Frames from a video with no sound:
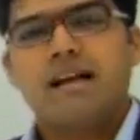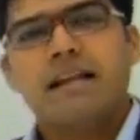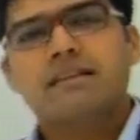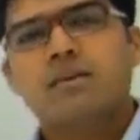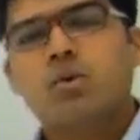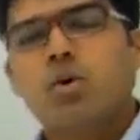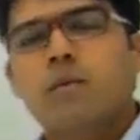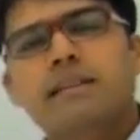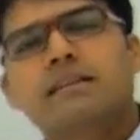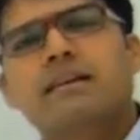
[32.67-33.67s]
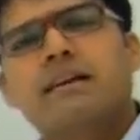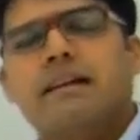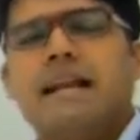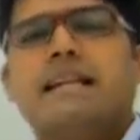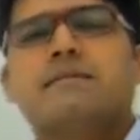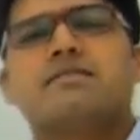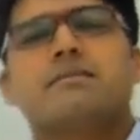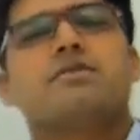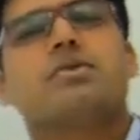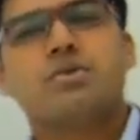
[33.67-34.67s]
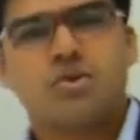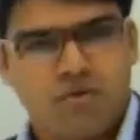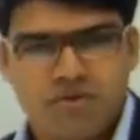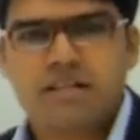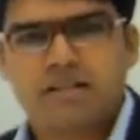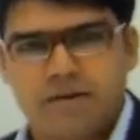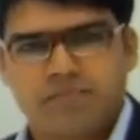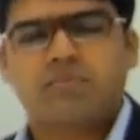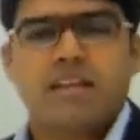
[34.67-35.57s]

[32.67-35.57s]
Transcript: Either go with random substitution of theta,